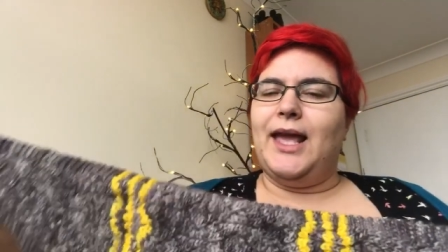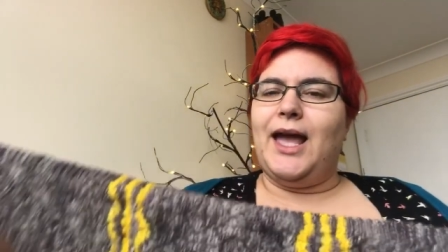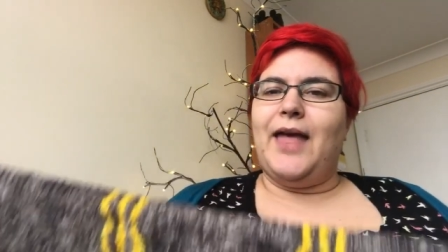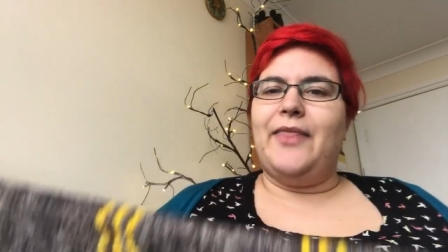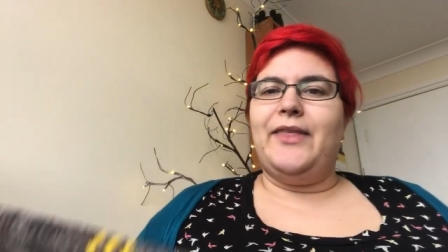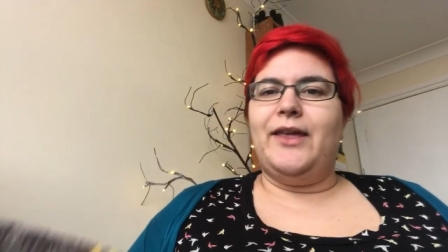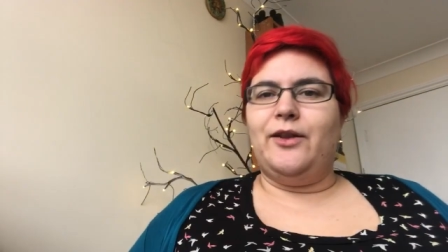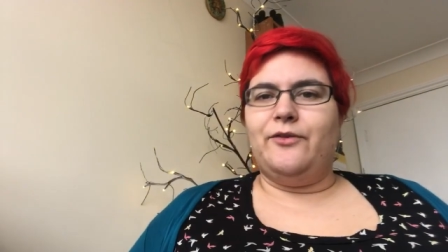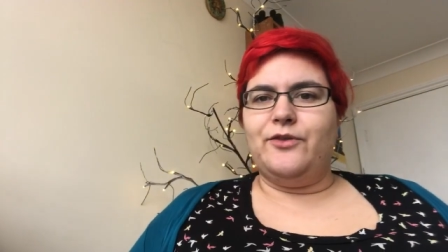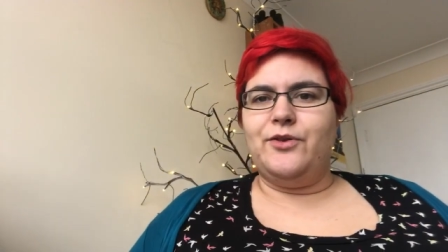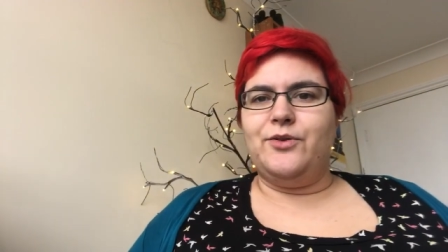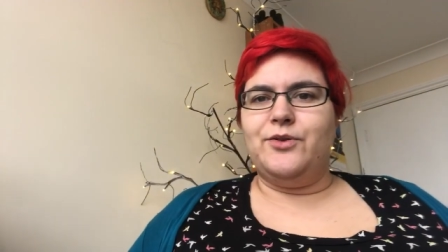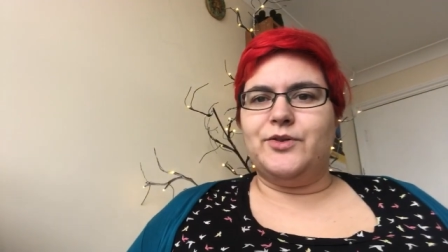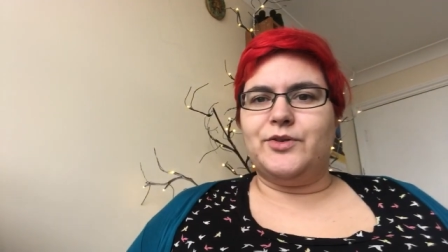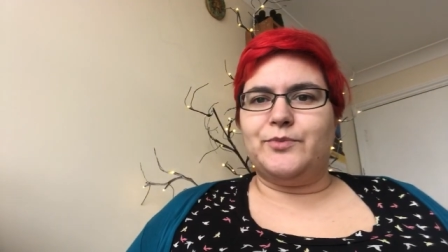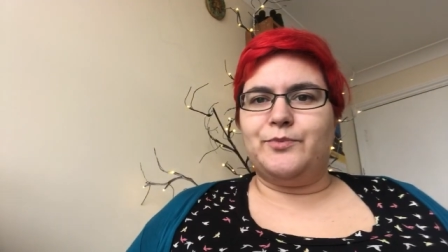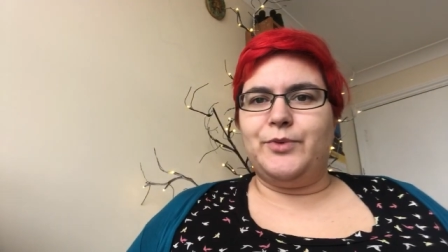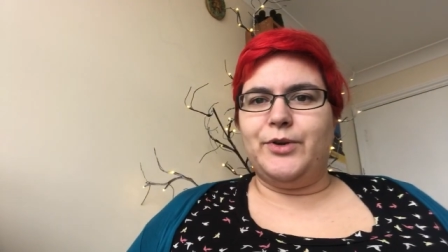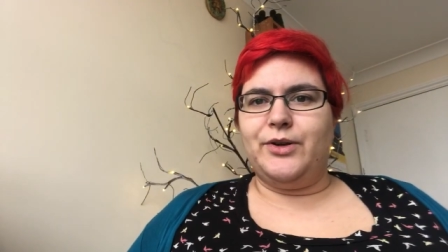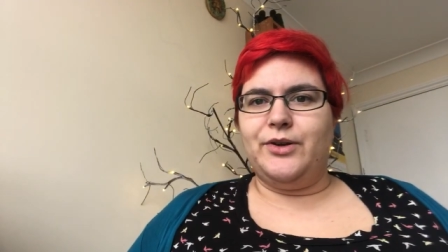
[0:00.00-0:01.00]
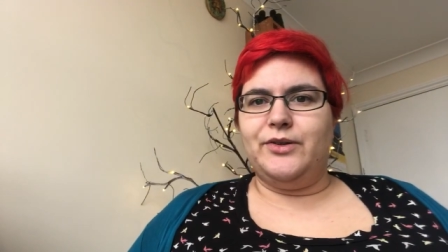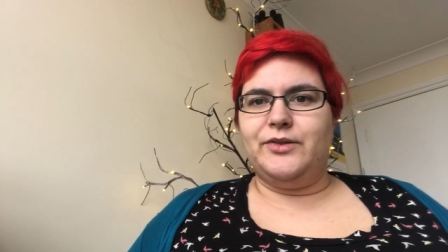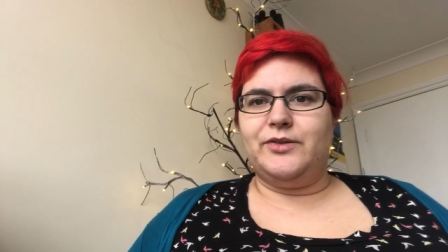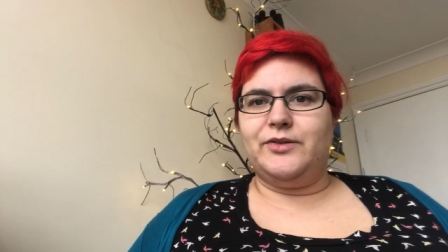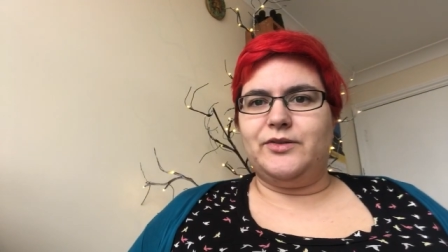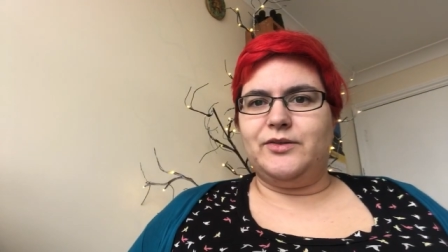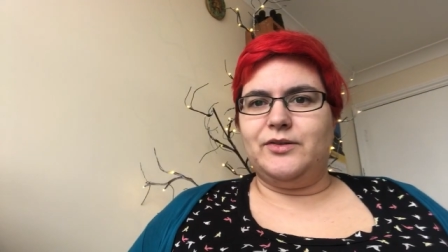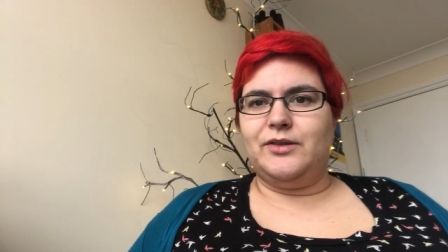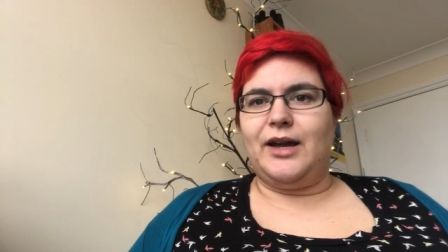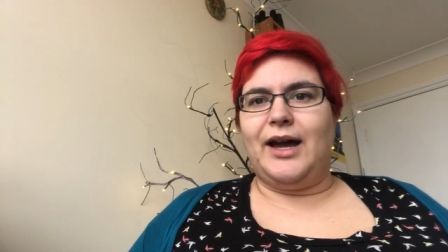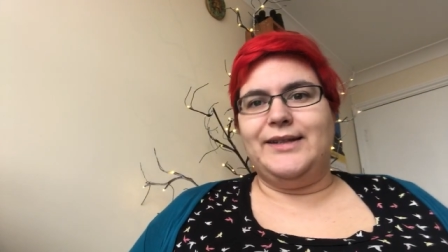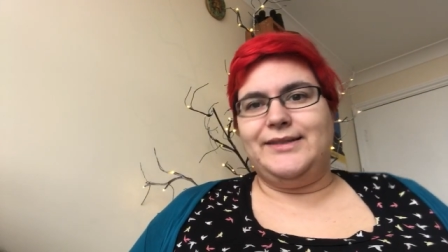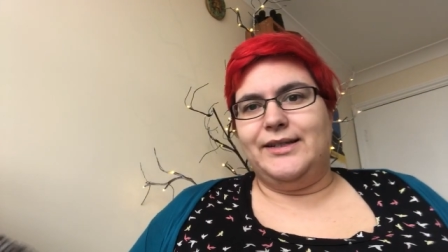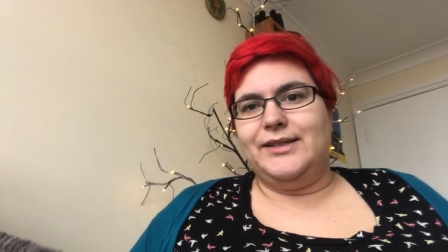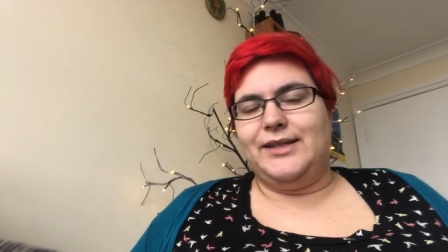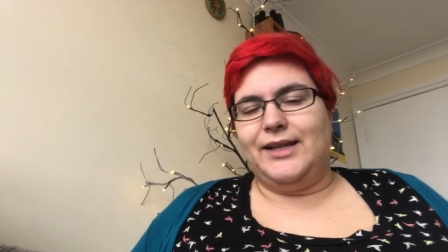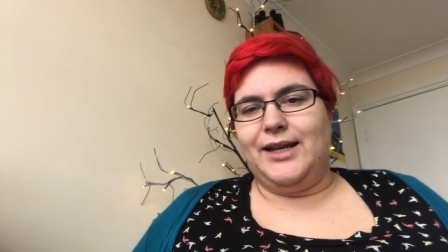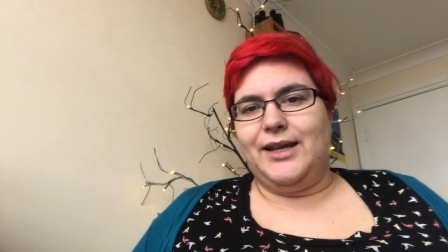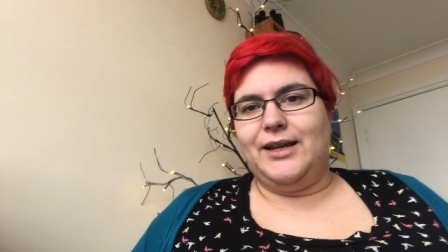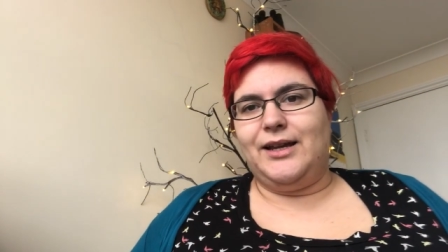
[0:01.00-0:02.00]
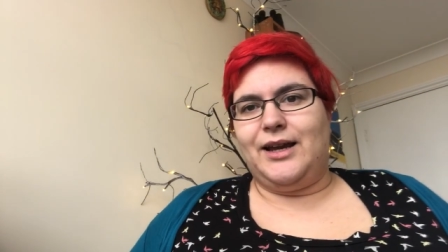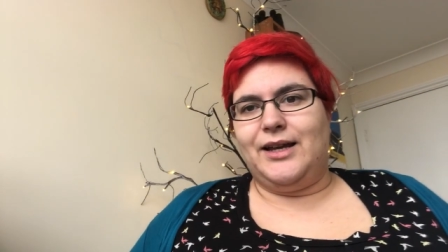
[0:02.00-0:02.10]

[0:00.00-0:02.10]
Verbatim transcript: And then, of course, because I didn't,